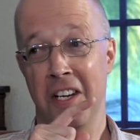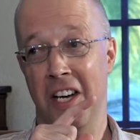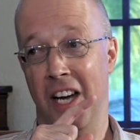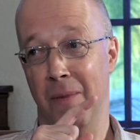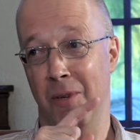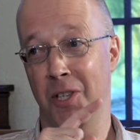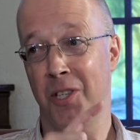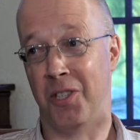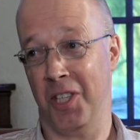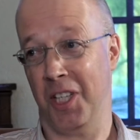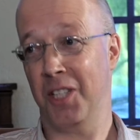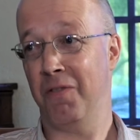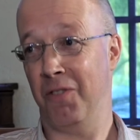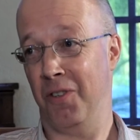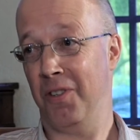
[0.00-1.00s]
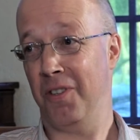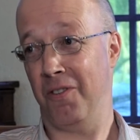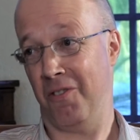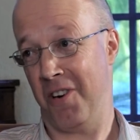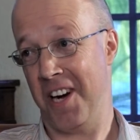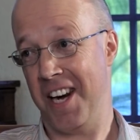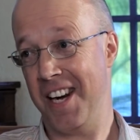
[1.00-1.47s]
I'm a
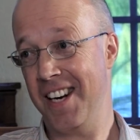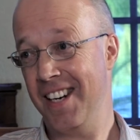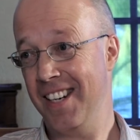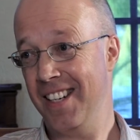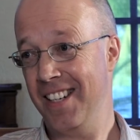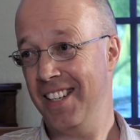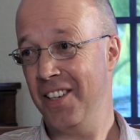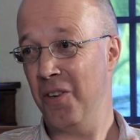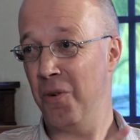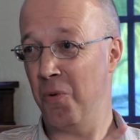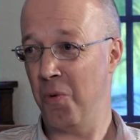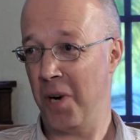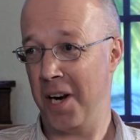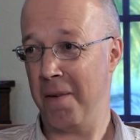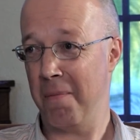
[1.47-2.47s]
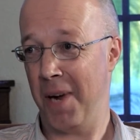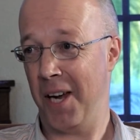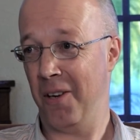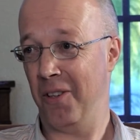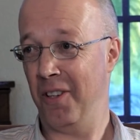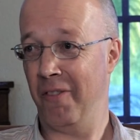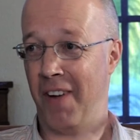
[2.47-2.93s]
6'3" white
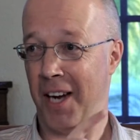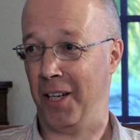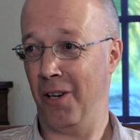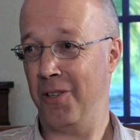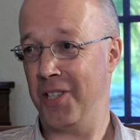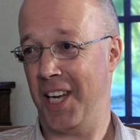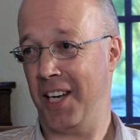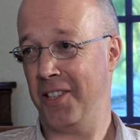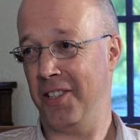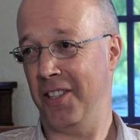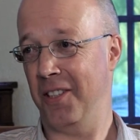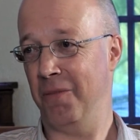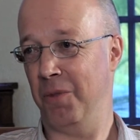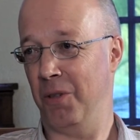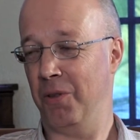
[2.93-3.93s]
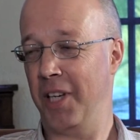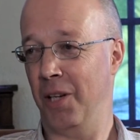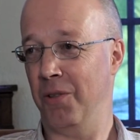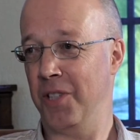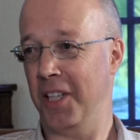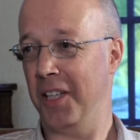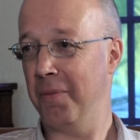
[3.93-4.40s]
male of Anglo-Saxon, well,
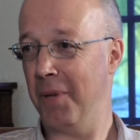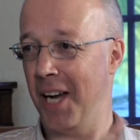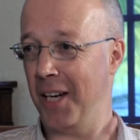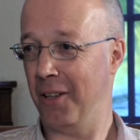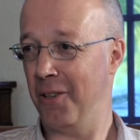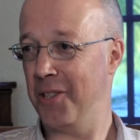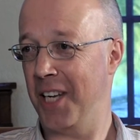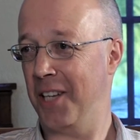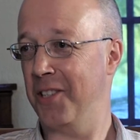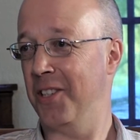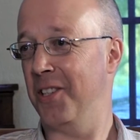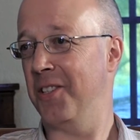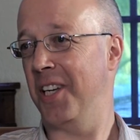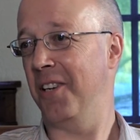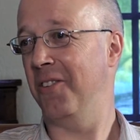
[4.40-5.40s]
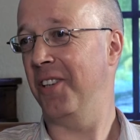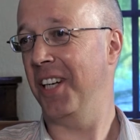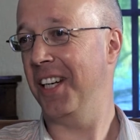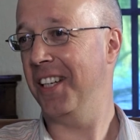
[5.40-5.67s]
Celtic, but Anglo-Saxon descent, really.